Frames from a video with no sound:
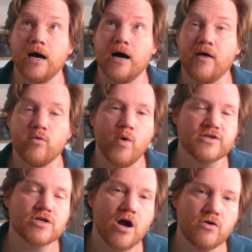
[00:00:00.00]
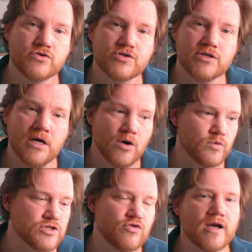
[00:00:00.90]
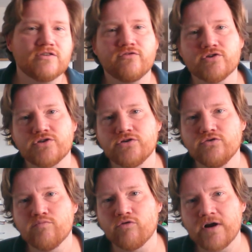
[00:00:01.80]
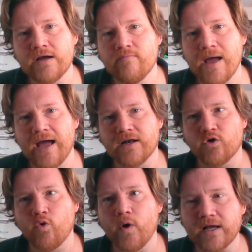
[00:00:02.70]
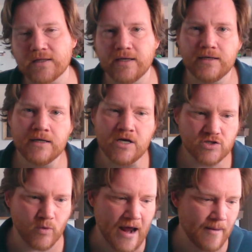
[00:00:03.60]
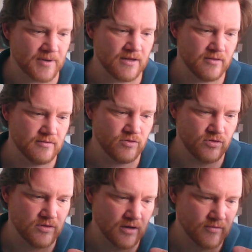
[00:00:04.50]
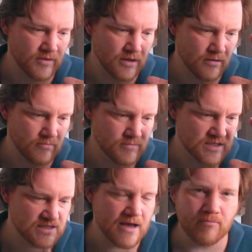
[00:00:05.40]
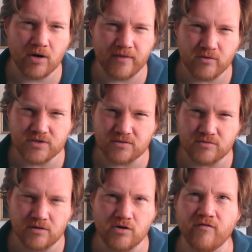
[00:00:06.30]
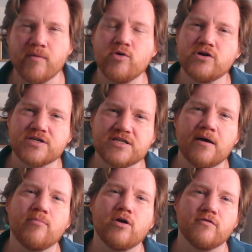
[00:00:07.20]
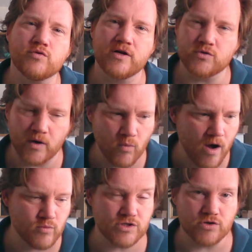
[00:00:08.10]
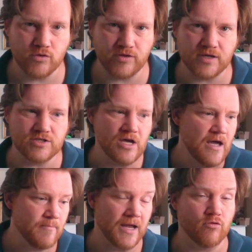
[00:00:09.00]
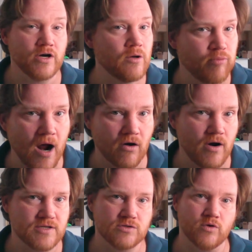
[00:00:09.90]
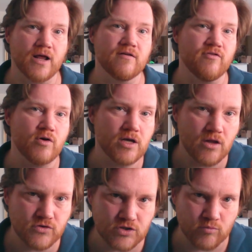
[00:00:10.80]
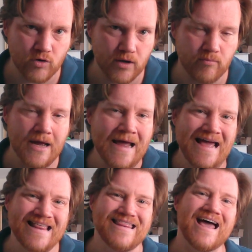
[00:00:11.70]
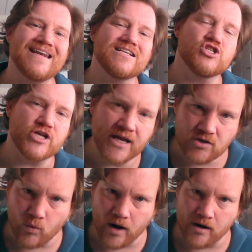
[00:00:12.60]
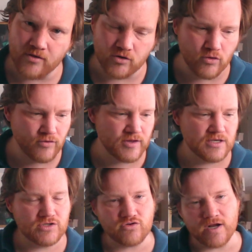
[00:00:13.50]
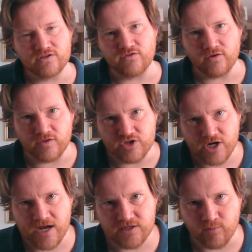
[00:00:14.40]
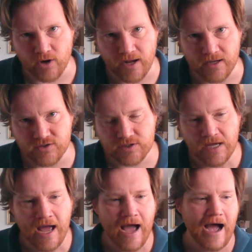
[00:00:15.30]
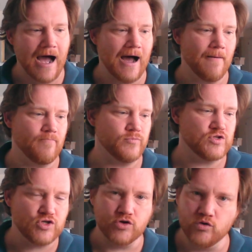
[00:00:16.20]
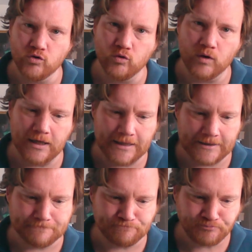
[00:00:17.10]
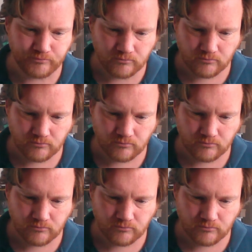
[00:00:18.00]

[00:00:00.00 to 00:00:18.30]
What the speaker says: west coast, was transferred to Marib, and quickly, so what happened in the December, I think it was November or December of 2021, was the Houthis made real progress, and were getting very close to Marib. Then in January, the Houthis transferred the Giants Brigades to